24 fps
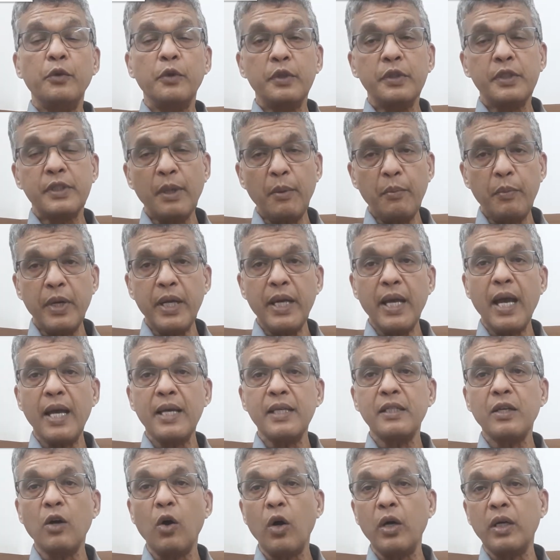Somebody
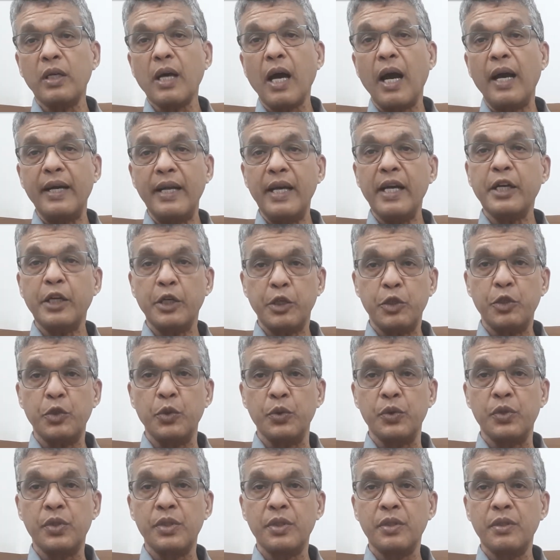has got cardiac
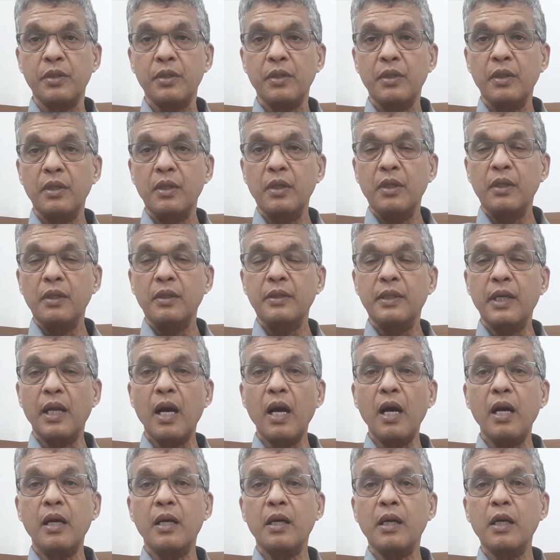issues. There
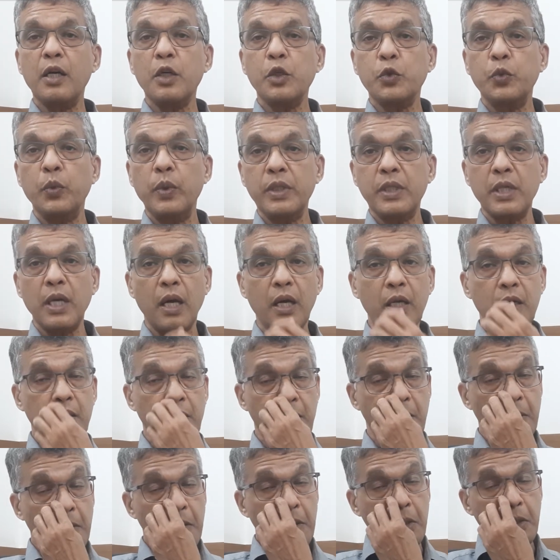are drugs which are
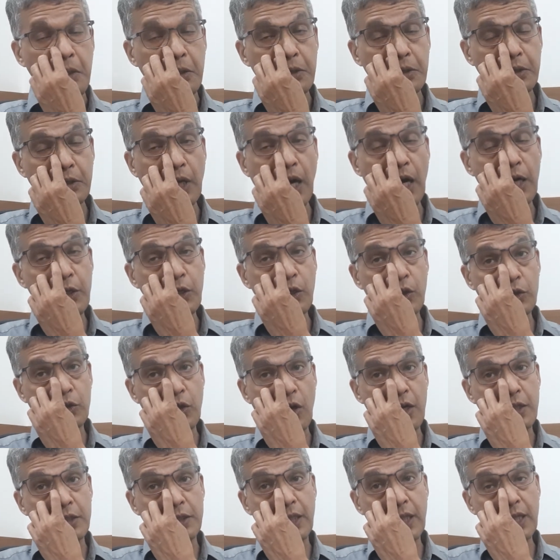
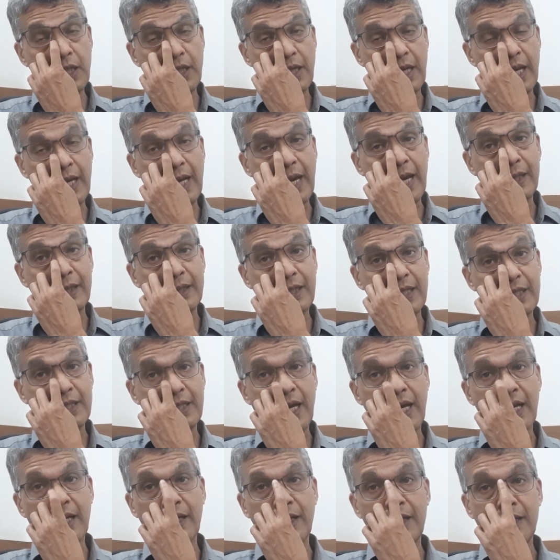cardiotoxic like
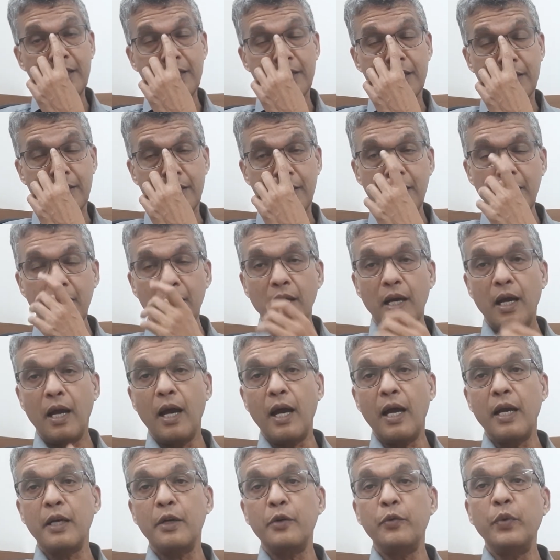anthracyclines,
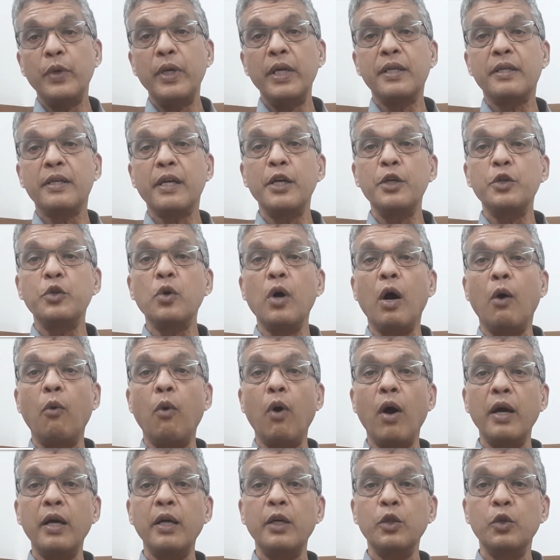and we try to
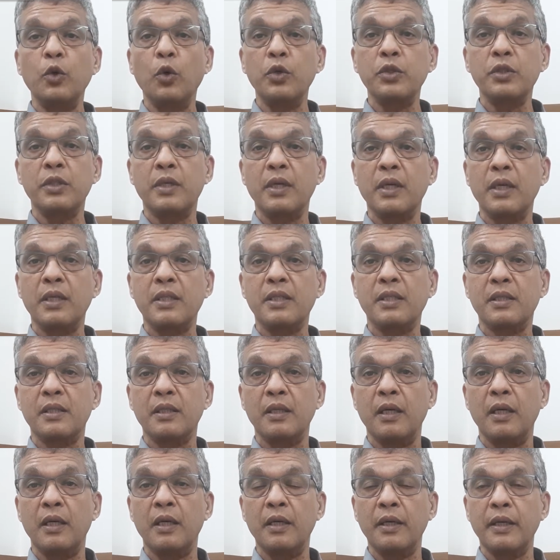avoid those drugs
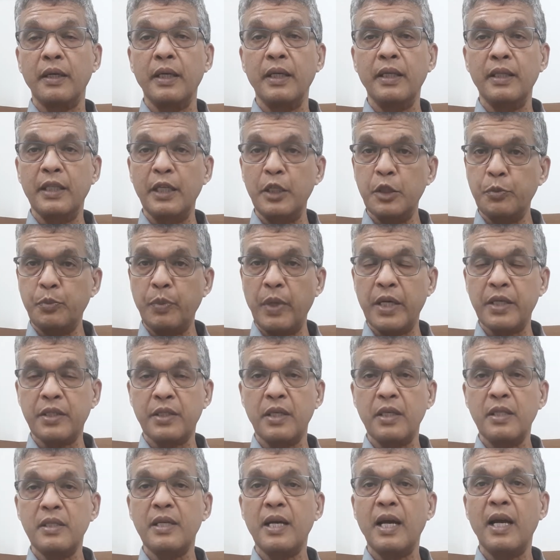in these
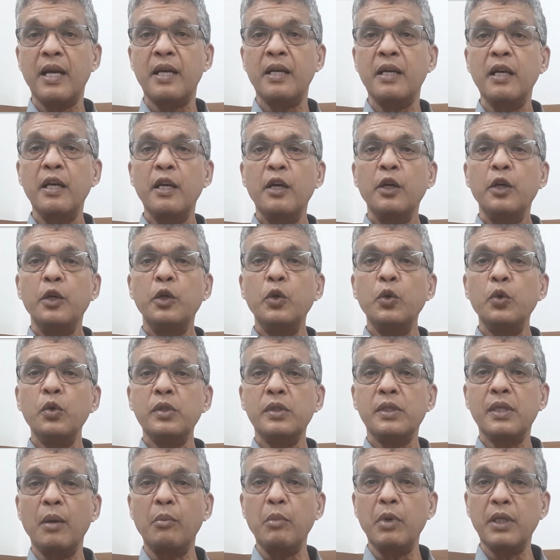patients and
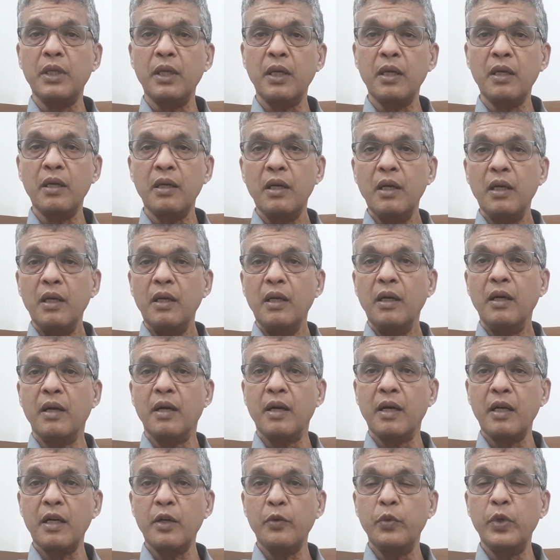use some other
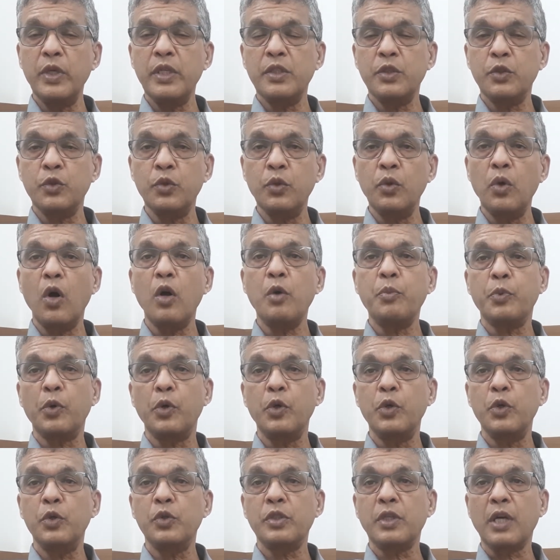drug which do not
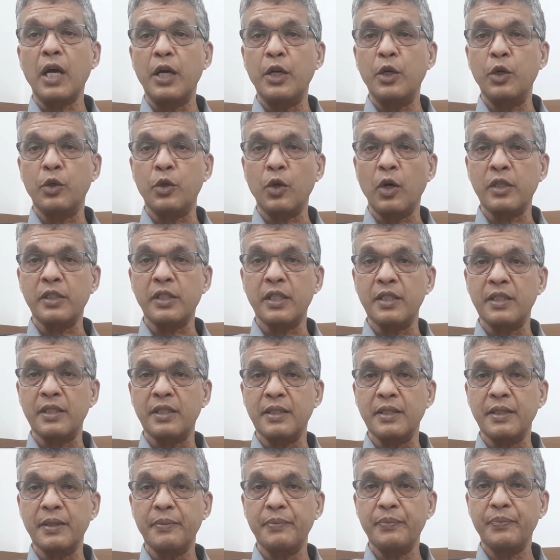produce
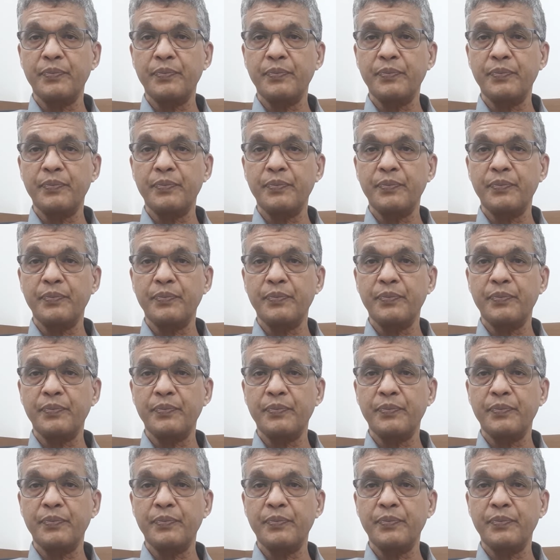cardiotoxicity.